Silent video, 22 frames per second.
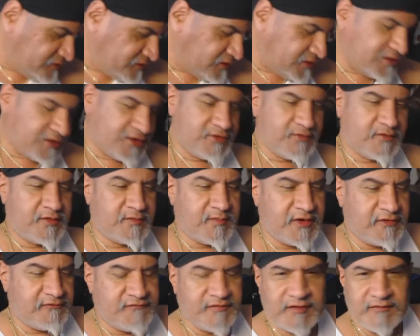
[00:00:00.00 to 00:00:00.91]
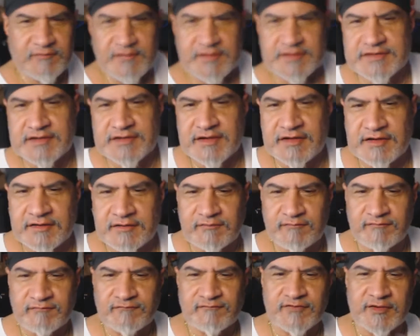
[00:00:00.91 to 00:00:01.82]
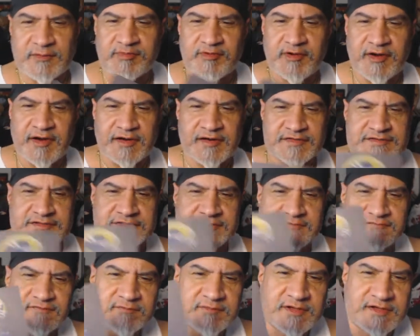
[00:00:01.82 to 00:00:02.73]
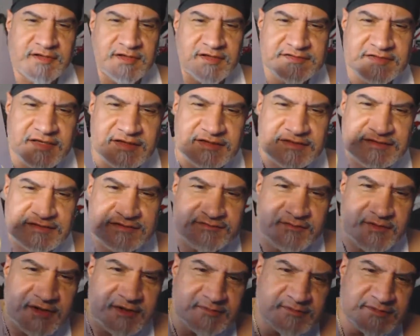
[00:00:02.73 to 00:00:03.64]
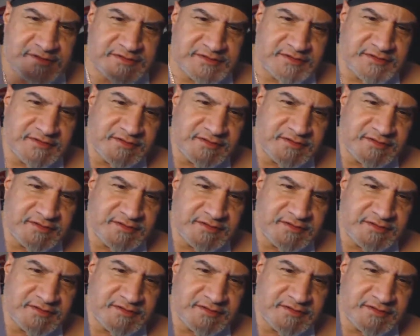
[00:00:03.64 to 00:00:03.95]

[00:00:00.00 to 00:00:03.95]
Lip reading: Another one of my favorites, Flipper Anderson from the Los Angeles Rams.